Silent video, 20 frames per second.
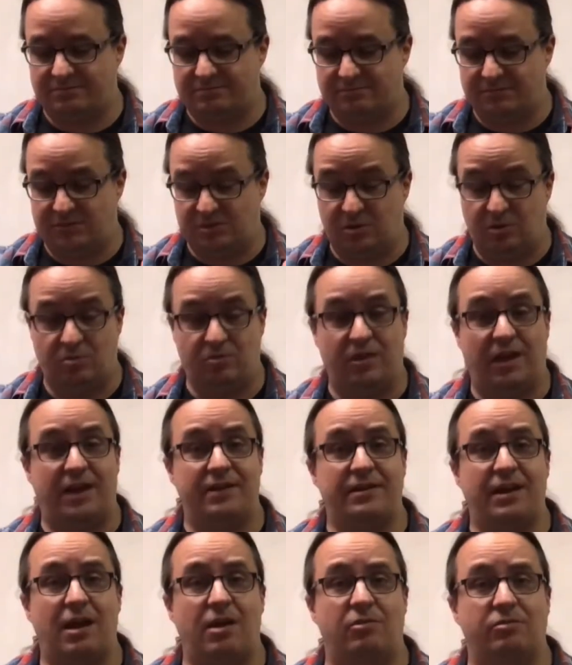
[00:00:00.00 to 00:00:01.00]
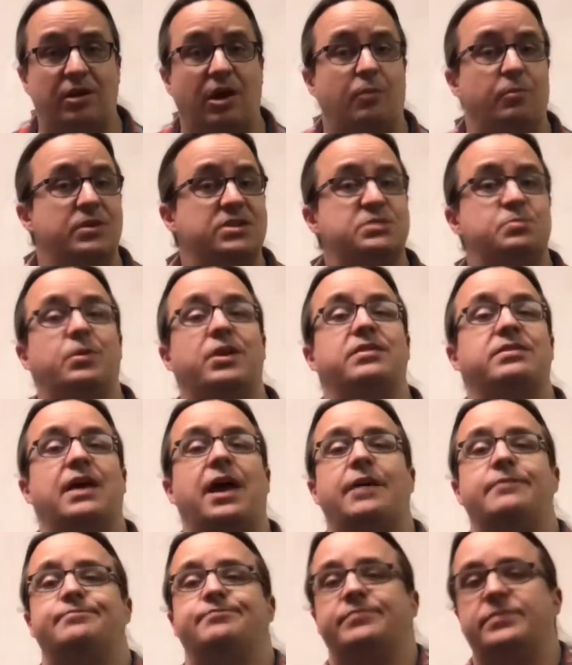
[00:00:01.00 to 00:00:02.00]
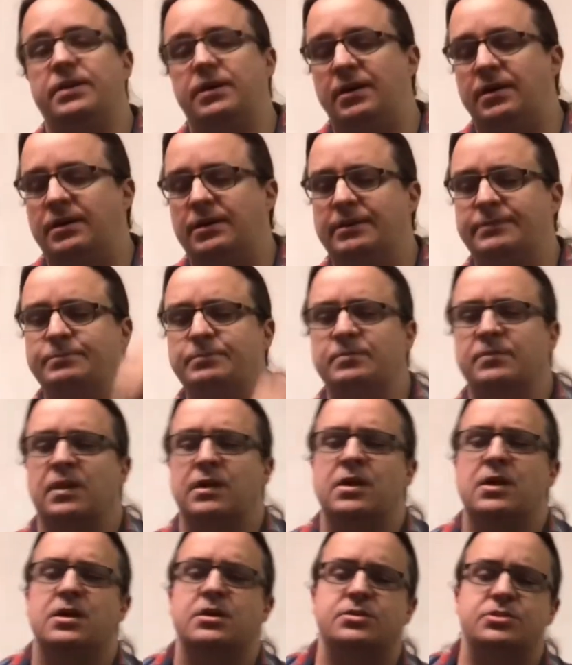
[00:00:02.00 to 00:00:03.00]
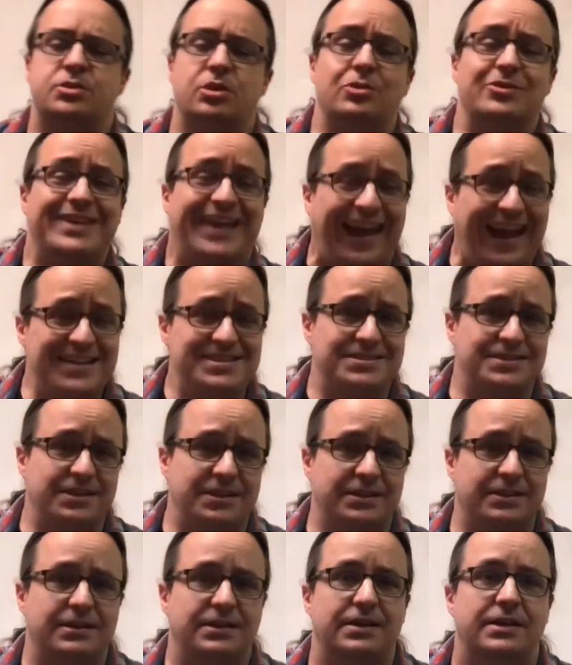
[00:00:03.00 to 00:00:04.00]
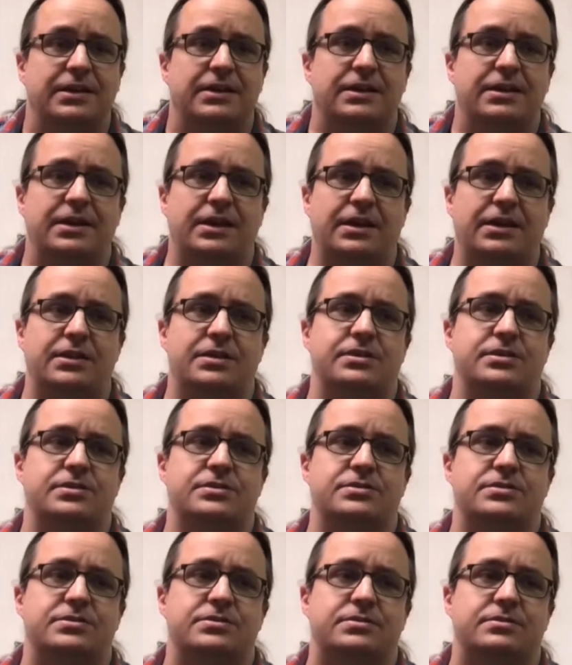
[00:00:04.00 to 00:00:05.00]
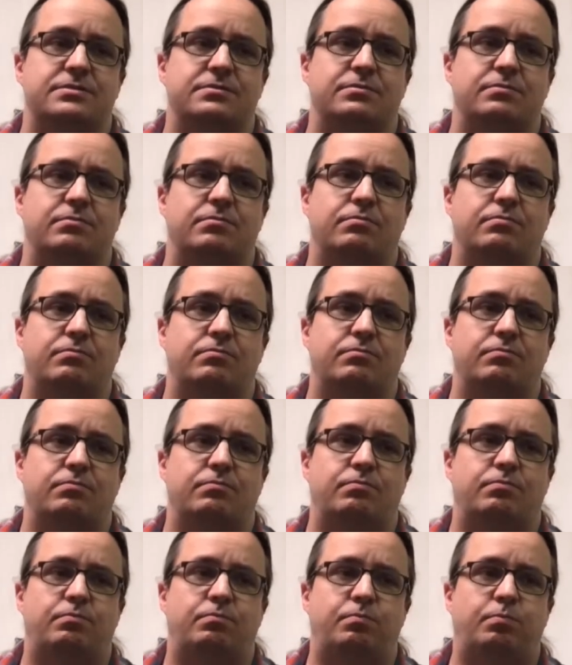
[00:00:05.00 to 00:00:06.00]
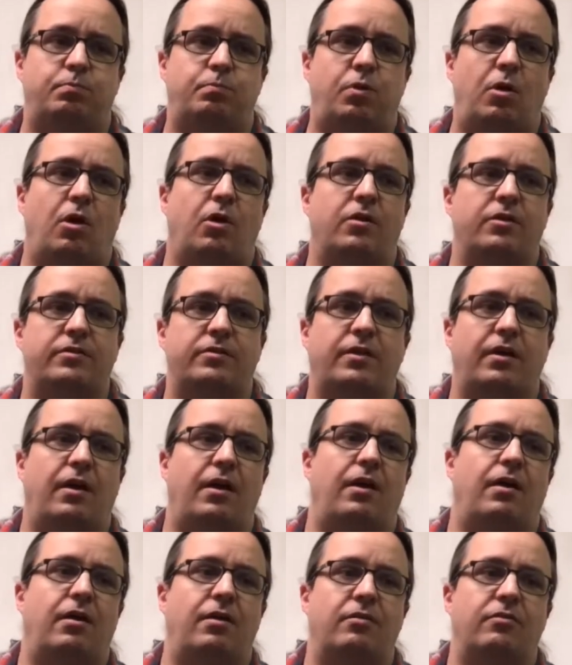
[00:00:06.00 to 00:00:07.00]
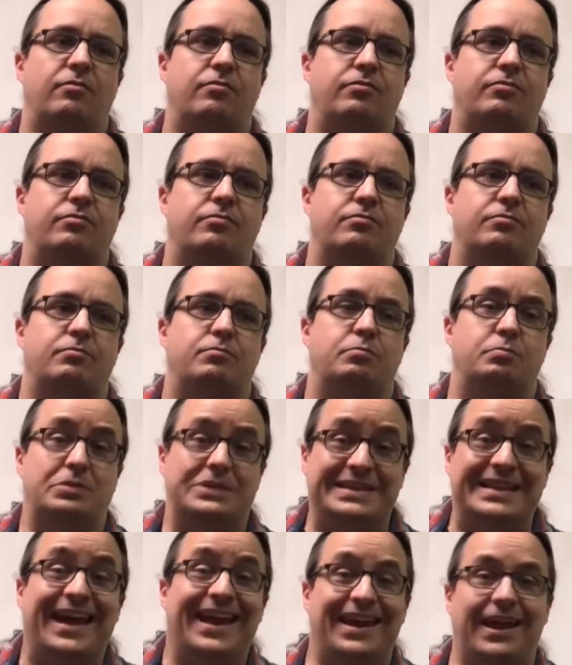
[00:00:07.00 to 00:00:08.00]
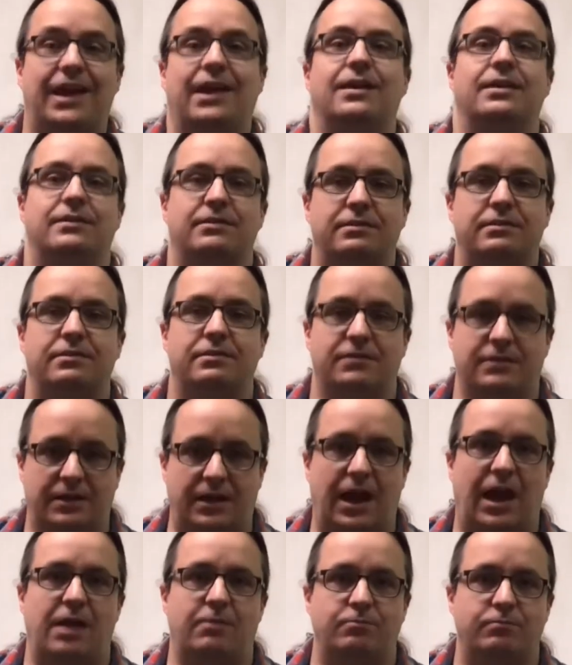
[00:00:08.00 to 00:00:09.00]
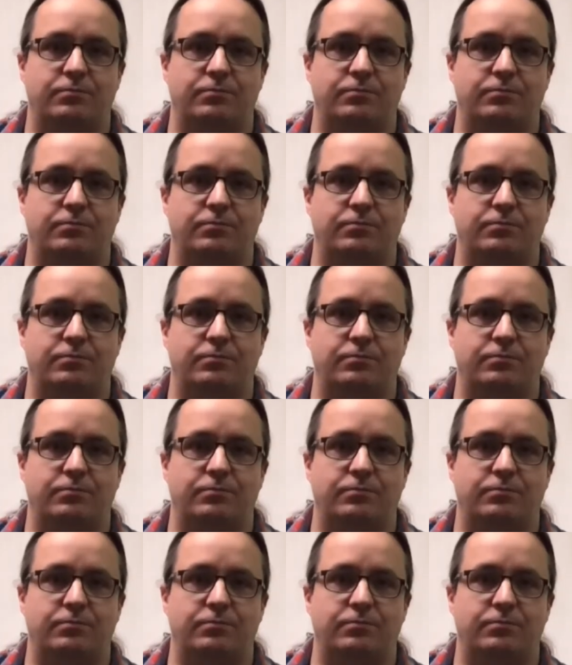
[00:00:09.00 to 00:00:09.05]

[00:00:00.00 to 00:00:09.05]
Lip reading: do that now, help explain that. So casting is part of playing the game.